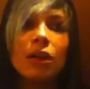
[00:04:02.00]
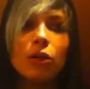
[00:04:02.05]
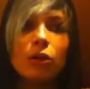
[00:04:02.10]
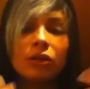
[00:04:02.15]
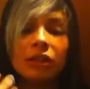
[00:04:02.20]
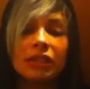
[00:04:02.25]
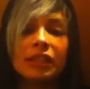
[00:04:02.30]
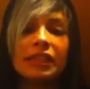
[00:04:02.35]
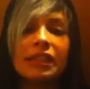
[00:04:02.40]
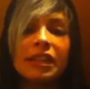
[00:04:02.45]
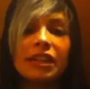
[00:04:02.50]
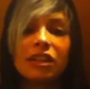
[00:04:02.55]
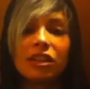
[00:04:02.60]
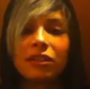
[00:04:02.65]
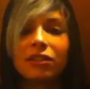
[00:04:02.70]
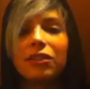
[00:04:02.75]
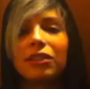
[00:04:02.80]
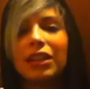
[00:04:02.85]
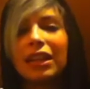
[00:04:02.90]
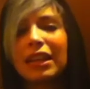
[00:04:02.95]
hosted a
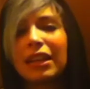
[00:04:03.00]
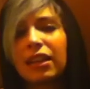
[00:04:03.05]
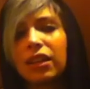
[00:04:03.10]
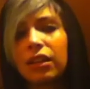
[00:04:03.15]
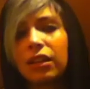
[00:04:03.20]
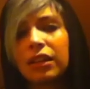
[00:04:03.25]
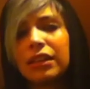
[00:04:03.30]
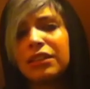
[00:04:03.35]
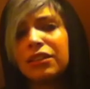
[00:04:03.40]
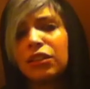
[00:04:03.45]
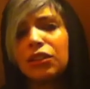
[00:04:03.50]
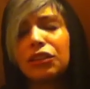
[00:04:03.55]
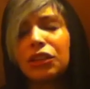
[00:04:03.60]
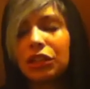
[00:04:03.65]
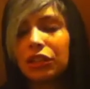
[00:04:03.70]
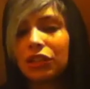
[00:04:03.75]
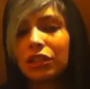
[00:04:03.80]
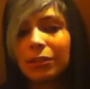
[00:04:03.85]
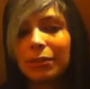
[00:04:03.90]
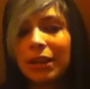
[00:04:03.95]
dinner for, like, it's called
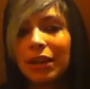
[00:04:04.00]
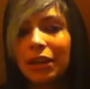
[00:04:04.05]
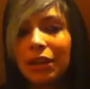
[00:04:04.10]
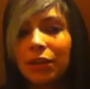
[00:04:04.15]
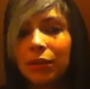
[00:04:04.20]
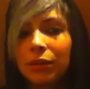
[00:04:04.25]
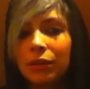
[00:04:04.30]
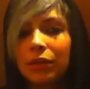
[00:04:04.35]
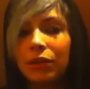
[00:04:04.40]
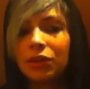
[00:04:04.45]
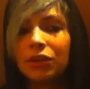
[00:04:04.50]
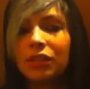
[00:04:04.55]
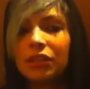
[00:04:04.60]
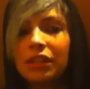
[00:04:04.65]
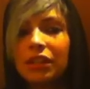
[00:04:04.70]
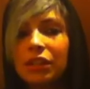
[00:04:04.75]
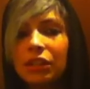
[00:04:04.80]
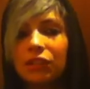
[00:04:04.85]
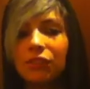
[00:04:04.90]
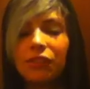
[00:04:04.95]
Nurturing Parent. We hosted
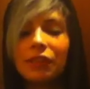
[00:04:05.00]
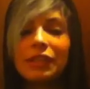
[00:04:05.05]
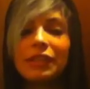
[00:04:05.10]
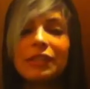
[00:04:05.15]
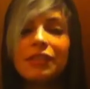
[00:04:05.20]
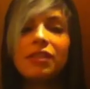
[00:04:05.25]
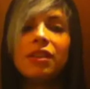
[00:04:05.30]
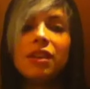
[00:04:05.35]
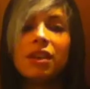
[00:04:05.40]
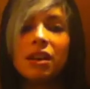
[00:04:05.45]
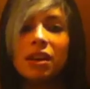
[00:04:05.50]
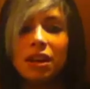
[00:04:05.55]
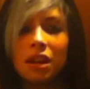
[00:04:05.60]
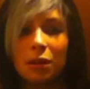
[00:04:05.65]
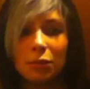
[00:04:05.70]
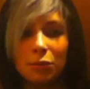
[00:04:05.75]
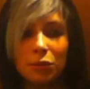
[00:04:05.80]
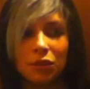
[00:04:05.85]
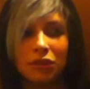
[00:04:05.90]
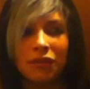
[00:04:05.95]
dinner for these
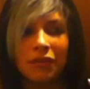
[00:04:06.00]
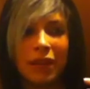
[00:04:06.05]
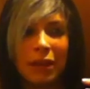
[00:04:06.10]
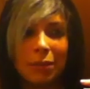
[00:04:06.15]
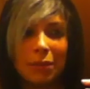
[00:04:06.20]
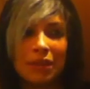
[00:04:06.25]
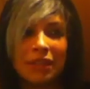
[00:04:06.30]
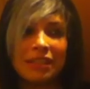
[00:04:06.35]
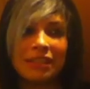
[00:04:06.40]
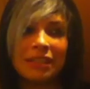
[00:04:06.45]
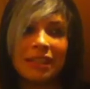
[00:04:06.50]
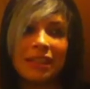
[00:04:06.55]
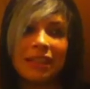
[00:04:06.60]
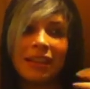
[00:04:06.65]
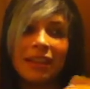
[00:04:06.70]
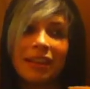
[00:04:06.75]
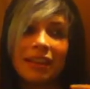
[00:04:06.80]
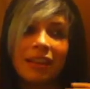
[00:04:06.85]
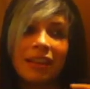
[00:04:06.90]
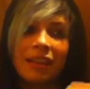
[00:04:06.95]
sort of families that,
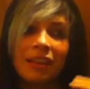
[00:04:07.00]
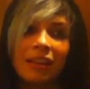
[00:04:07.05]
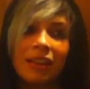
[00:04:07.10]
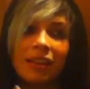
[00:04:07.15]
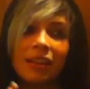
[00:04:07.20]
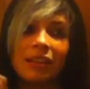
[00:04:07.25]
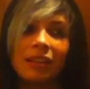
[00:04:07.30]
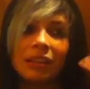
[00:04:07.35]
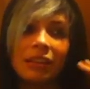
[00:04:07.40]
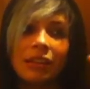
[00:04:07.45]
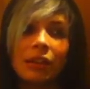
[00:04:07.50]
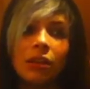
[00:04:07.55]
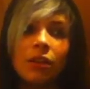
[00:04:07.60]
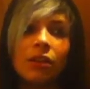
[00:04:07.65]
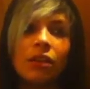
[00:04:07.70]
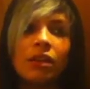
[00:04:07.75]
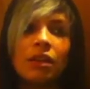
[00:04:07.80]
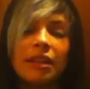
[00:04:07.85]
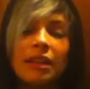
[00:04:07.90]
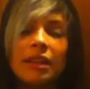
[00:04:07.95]
like, you know,
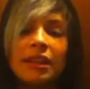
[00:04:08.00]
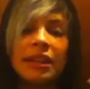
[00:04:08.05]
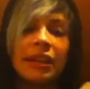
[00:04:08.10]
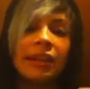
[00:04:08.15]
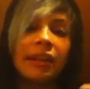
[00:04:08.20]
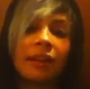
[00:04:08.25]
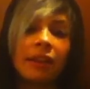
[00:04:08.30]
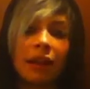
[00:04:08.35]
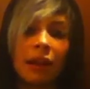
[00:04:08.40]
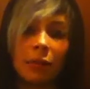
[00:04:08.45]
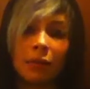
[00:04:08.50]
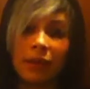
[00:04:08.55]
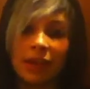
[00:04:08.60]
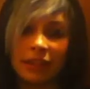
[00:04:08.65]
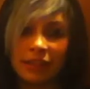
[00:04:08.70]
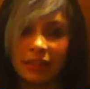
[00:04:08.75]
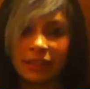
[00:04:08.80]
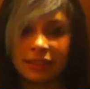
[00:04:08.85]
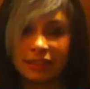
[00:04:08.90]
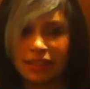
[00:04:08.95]
they need a little help
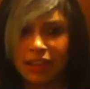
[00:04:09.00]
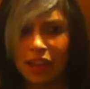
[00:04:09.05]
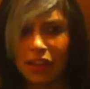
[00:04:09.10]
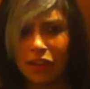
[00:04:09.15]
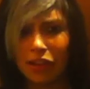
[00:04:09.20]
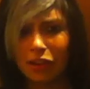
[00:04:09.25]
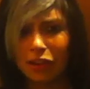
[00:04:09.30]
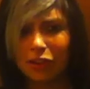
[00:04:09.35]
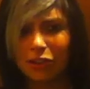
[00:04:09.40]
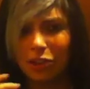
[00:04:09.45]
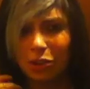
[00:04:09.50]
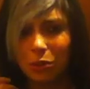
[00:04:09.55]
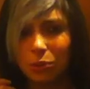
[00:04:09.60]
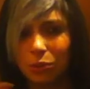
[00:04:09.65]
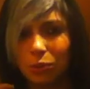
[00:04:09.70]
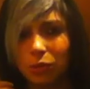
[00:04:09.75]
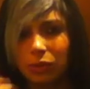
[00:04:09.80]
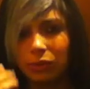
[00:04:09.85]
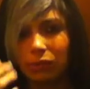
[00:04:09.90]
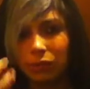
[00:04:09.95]
getting things together, so
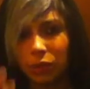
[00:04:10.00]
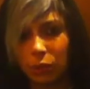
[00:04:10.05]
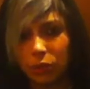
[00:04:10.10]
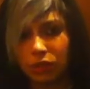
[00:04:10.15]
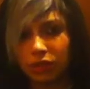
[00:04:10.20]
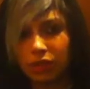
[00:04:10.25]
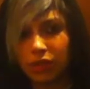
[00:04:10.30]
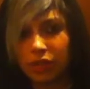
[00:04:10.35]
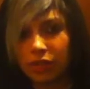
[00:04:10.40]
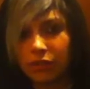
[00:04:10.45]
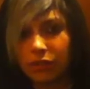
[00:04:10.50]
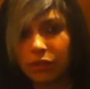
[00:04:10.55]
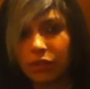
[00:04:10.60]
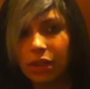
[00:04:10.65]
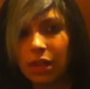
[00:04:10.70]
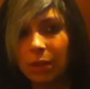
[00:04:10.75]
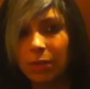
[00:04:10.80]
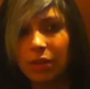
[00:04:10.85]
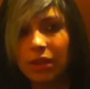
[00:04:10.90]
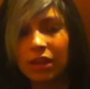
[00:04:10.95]
we host dinner for
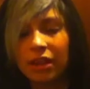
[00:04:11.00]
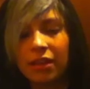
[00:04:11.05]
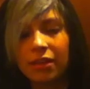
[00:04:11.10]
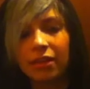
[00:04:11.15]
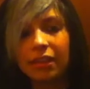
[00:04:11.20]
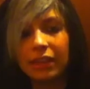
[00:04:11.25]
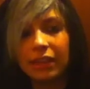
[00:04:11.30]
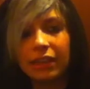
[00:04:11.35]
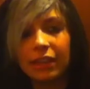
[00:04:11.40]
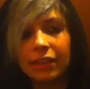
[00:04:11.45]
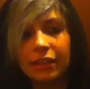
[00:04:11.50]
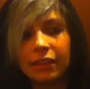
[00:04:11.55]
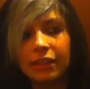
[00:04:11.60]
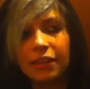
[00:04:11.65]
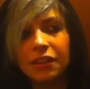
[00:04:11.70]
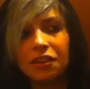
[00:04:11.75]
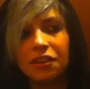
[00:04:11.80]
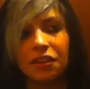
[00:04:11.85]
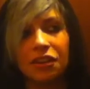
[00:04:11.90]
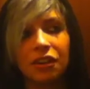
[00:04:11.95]
them. They eat the
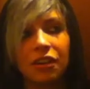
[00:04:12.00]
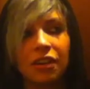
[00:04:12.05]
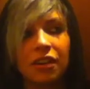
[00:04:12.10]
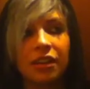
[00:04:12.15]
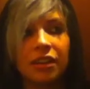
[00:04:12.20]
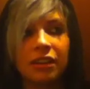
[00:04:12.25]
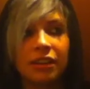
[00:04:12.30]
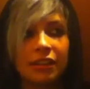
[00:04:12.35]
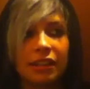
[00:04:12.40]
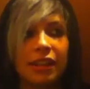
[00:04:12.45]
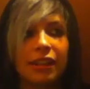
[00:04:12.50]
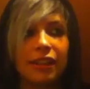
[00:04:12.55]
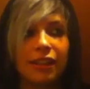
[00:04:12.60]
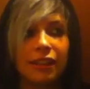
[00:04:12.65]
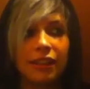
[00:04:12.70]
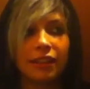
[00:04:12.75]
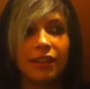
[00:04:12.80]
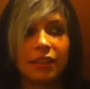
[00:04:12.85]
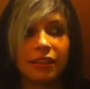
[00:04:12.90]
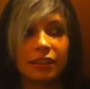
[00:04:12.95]
dinner, they
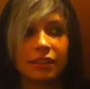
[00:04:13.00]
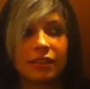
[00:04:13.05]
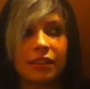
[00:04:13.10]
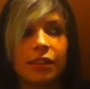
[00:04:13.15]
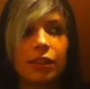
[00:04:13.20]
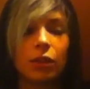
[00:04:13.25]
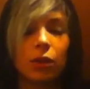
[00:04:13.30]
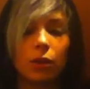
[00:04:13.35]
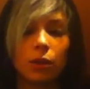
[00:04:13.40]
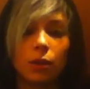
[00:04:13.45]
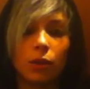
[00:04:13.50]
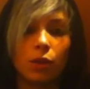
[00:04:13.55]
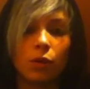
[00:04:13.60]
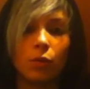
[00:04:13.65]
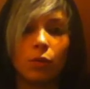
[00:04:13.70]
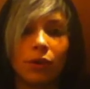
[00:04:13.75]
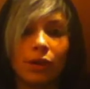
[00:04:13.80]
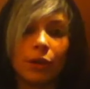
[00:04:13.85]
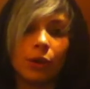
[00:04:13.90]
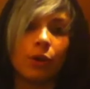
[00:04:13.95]
thank us, they go
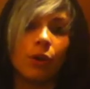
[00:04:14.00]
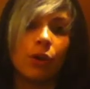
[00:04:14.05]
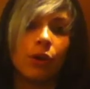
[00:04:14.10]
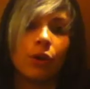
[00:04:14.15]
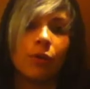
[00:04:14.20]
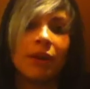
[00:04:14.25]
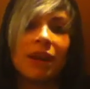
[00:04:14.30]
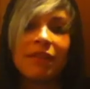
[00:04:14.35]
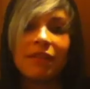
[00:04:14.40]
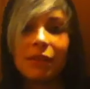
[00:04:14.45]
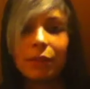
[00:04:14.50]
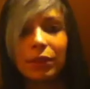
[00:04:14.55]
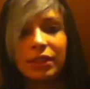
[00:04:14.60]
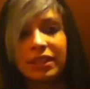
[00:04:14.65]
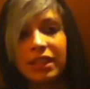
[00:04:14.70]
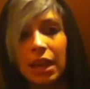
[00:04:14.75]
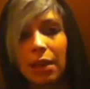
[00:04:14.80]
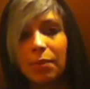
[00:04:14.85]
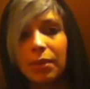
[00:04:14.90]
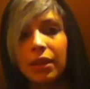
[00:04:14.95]
home, we go home,
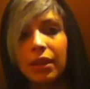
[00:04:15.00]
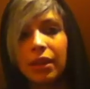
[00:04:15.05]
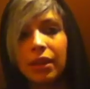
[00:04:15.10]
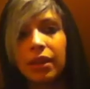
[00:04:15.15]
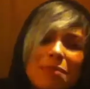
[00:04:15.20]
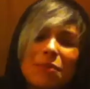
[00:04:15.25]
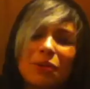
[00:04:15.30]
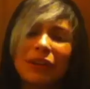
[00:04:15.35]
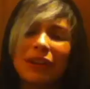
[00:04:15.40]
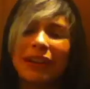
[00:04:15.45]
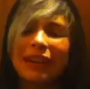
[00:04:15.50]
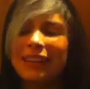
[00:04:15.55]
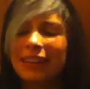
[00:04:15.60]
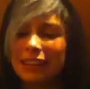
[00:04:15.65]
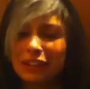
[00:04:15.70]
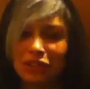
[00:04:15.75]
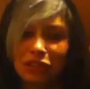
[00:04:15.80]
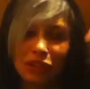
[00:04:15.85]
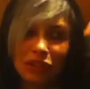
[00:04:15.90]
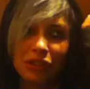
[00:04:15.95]
everyone's happy. But, like,
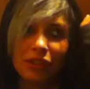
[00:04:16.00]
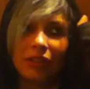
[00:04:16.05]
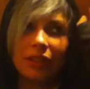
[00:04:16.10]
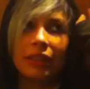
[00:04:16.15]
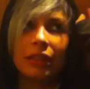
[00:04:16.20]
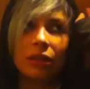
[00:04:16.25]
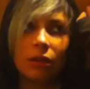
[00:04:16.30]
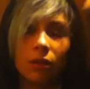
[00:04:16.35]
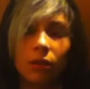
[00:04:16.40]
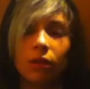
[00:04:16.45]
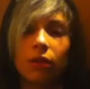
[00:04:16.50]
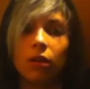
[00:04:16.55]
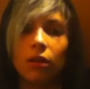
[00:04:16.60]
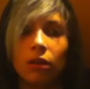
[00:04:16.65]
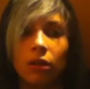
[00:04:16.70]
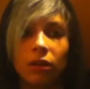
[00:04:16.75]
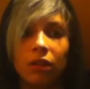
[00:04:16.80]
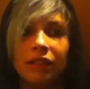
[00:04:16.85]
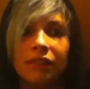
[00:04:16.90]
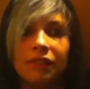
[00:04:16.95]
that took, like,
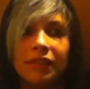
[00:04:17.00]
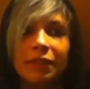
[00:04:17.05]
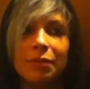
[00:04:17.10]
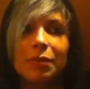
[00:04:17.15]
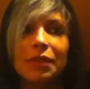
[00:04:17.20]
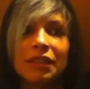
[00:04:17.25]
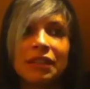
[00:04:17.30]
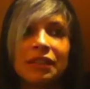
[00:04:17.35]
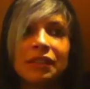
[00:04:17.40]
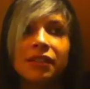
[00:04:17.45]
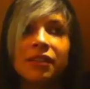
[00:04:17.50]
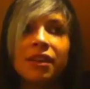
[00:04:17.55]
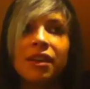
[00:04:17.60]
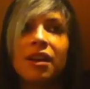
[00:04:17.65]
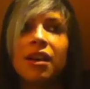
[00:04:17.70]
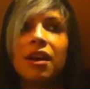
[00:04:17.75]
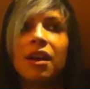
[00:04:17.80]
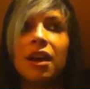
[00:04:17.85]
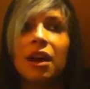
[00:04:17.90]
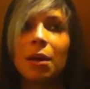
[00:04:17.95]
all evening, because
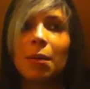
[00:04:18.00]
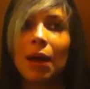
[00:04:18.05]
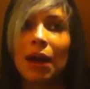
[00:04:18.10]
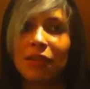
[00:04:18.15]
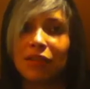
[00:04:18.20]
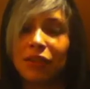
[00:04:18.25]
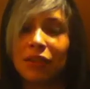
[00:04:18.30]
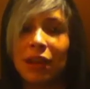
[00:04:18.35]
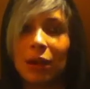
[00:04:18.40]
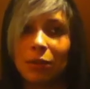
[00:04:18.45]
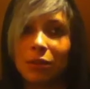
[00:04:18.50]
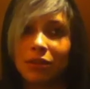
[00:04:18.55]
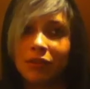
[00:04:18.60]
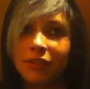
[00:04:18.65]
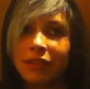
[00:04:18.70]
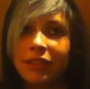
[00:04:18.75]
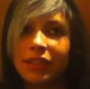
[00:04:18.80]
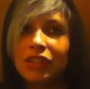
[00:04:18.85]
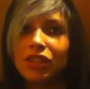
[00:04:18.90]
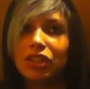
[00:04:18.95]
after that was
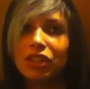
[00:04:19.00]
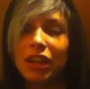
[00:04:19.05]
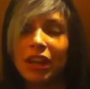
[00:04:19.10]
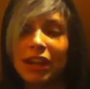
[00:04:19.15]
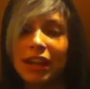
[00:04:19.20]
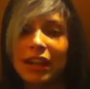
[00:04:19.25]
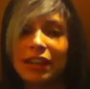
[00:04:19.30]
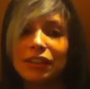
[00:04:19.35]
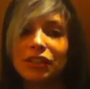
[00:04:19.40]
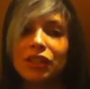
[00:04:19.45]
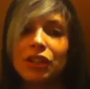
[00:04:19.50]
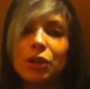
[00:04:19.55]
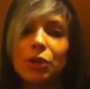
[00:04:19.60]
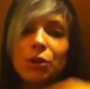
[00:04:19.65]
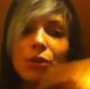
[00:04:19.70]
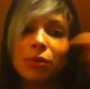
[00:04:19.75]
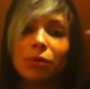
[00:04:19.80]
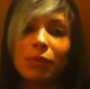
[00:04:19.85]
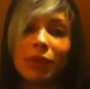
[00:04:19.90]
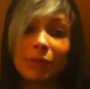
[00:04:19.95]
finished, I had to
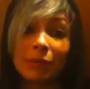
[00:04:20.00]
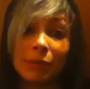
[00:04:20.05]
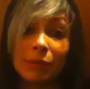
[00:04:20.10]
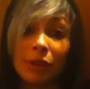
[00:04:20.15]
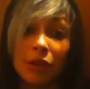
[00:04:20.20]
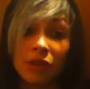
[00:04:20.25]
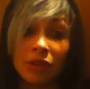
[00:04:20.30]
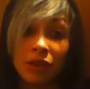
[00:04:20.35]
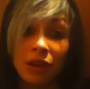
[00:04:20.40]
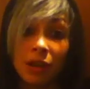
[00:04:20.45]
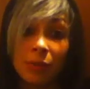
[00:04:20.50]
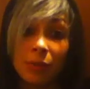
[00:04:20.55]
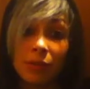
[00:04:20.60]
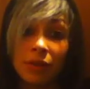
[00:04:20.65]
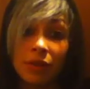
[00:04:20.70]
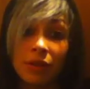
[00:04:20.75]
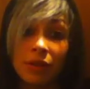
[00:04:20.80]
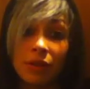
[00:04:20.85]
go pick my brother up.